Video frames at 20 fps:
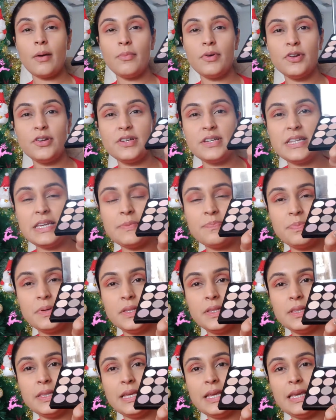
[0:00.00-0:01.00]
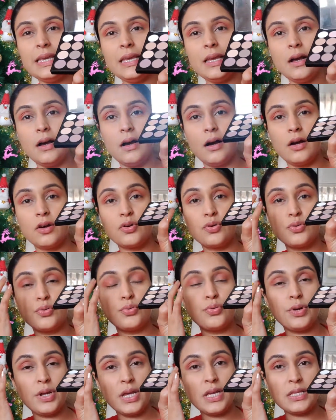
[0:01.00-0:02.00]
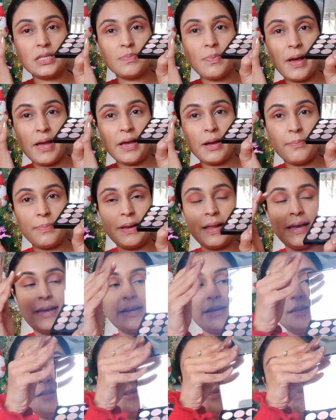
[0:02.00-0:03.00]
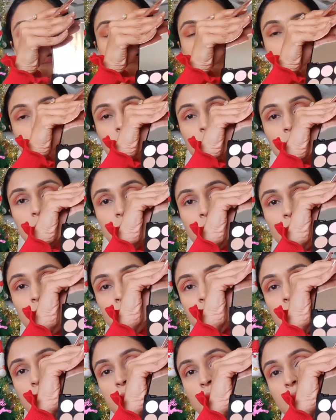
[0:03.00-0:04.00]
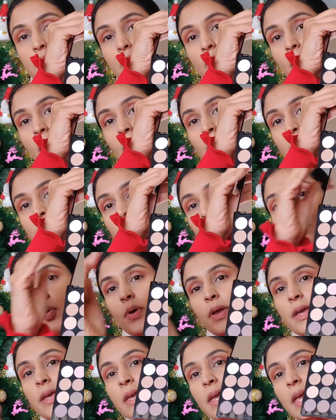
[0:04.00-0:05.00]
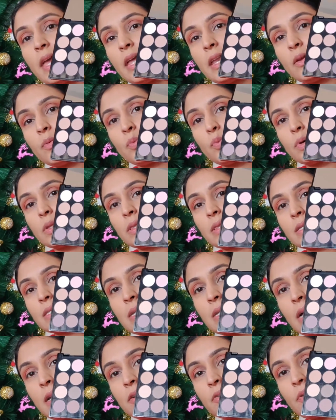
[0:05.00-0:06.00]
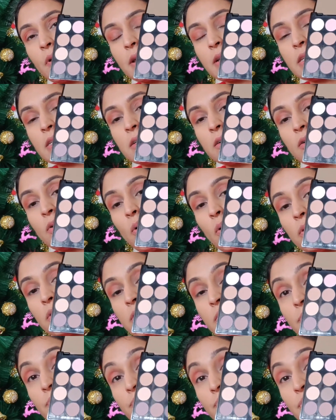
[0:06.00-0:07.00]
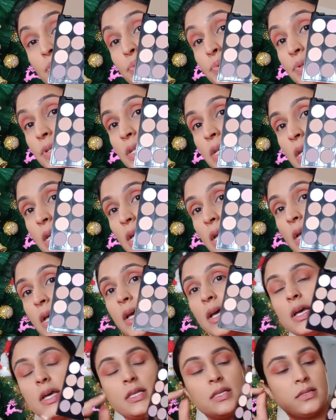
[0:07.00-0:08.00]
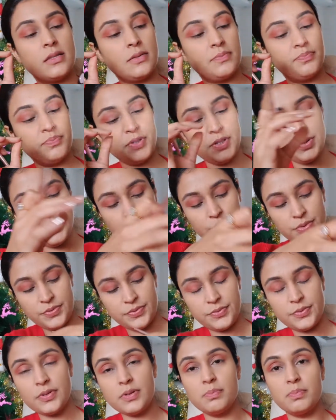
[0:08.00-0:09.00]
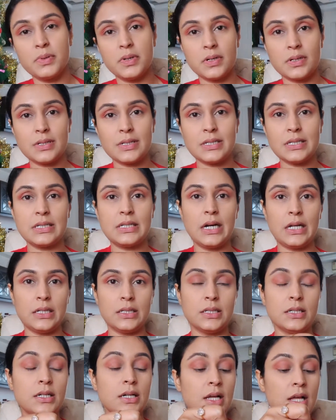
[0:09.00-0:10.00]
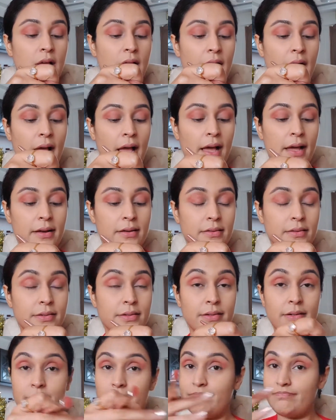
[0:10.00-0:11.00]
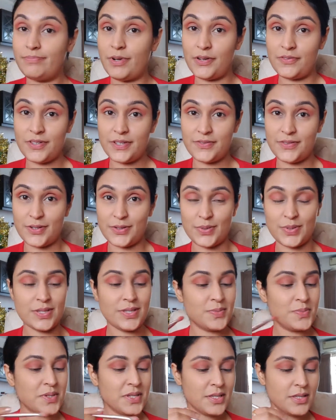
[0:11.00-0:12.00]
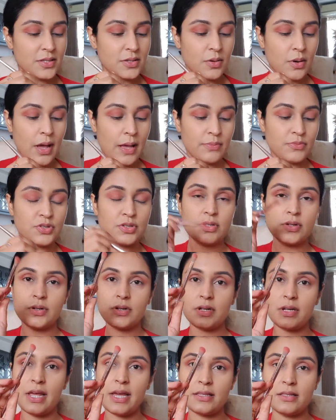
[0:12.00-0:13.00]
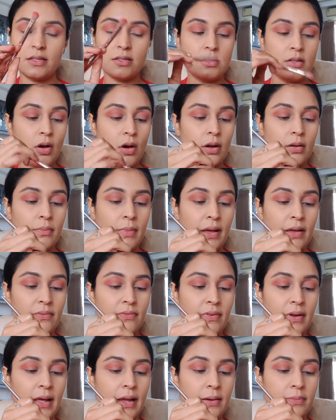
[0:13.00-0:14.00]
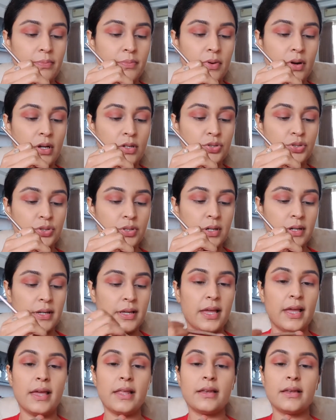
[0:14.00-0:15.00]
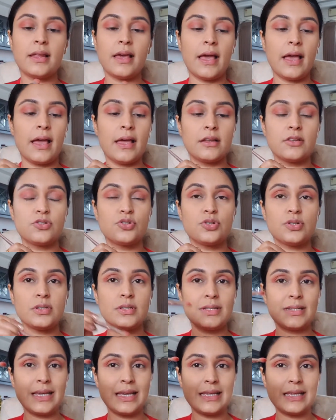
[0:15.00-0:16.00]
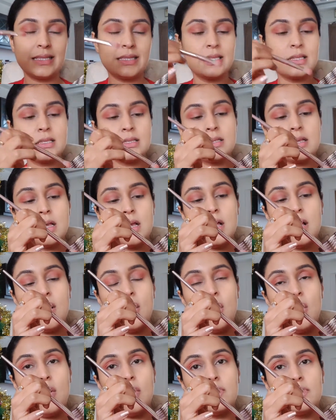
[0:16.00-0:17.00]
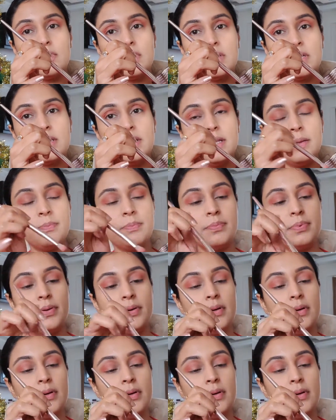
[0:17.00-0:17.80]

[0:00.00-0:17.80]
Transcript: I'm going to deepen the crease by applying a little darker color. So I'm going in with color right here called Beauty. It's a beautiful burgundy color and perfect for Christmas. So I'm just going to take this on my flat brush again and just taking this on the tip,